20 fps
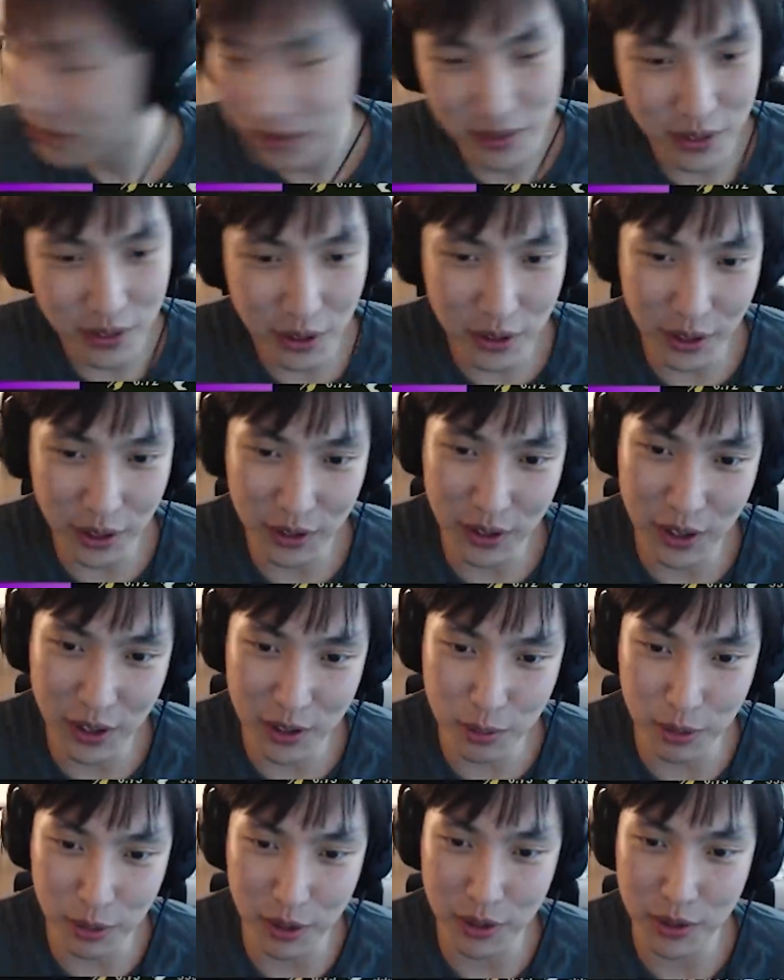Okay. Thanks,
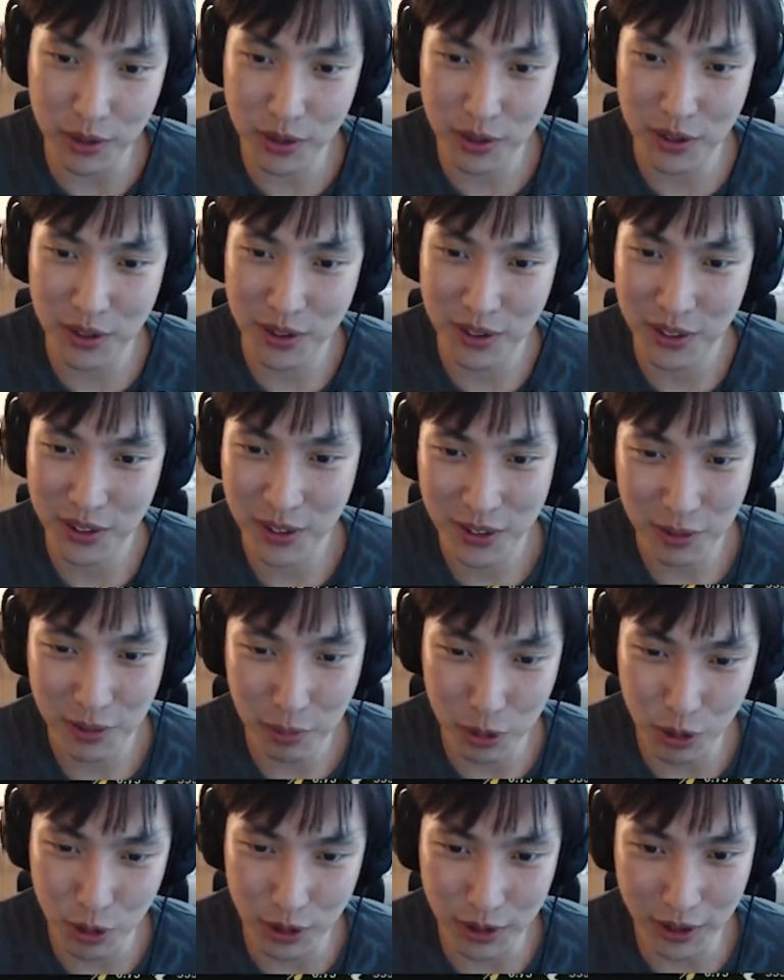Meteos.
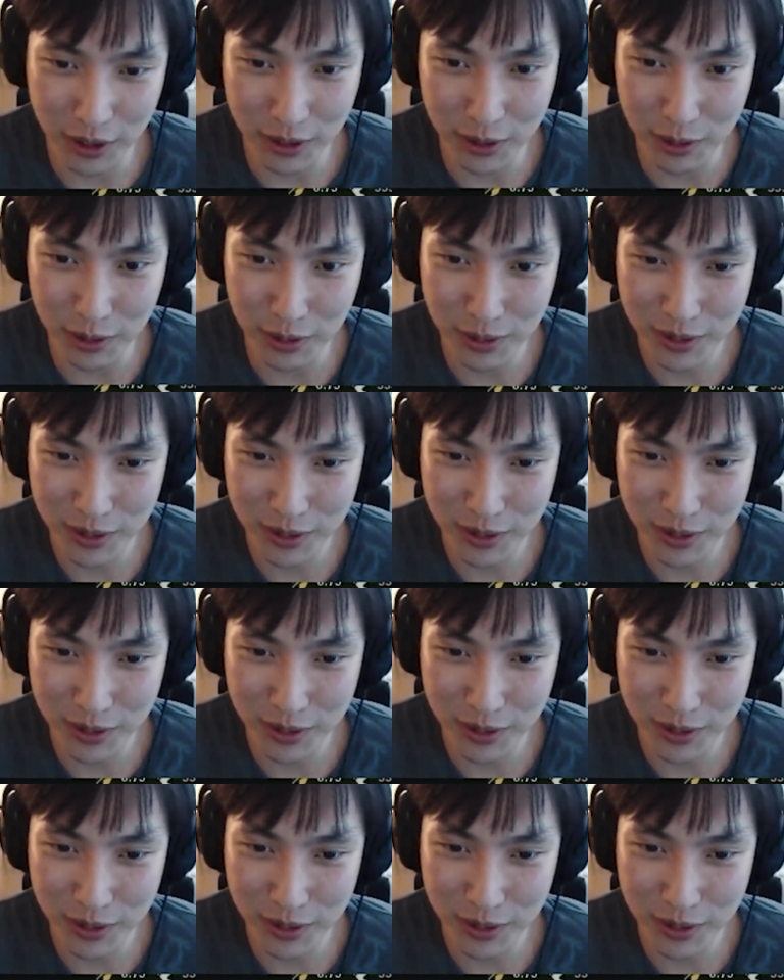Appreciate that, dude.